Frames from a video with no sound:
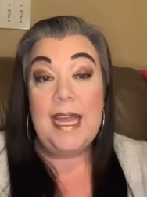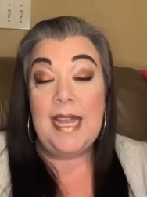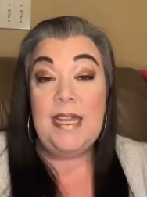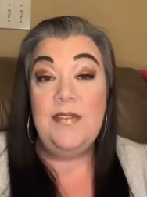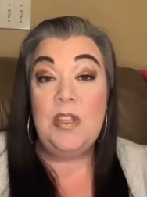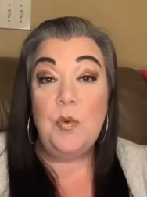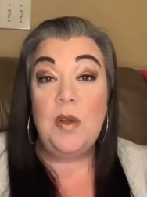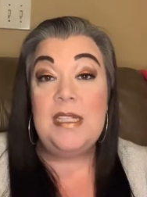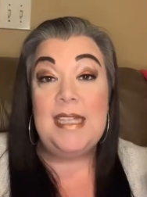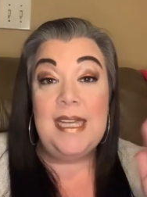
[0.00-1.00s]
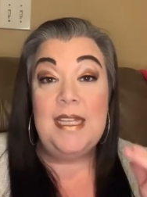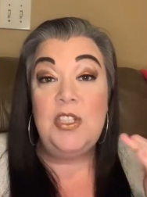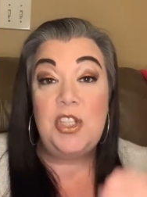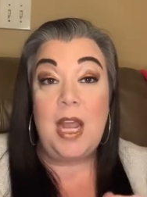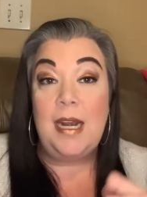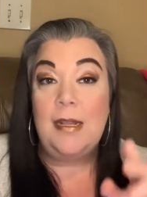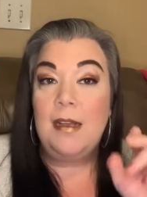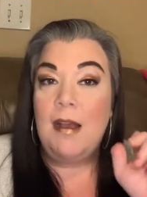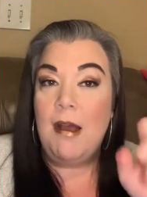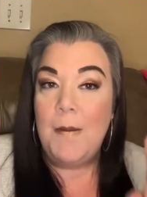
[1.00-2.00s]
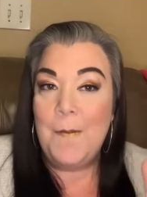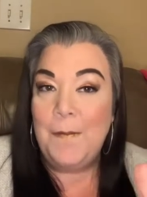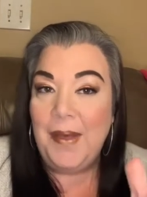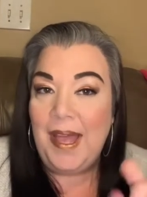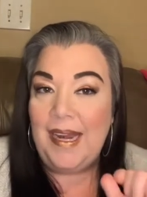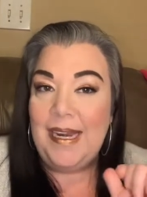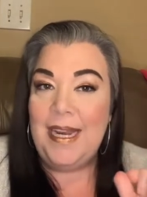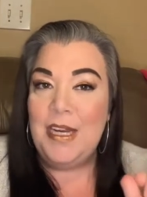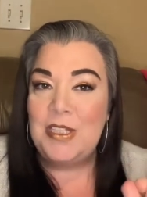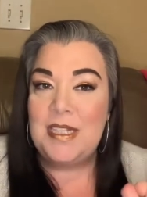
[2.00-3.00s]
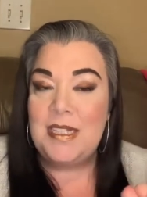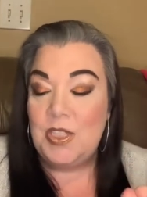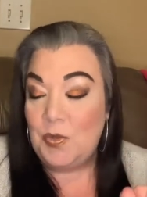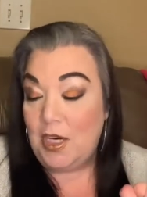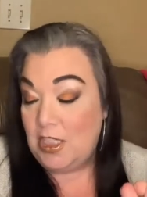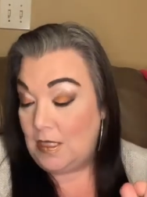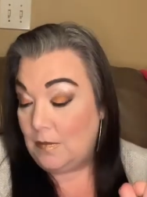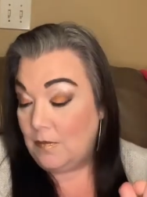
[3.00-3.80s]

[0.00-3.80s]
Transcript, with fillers: even the ones in China. But here's the situation.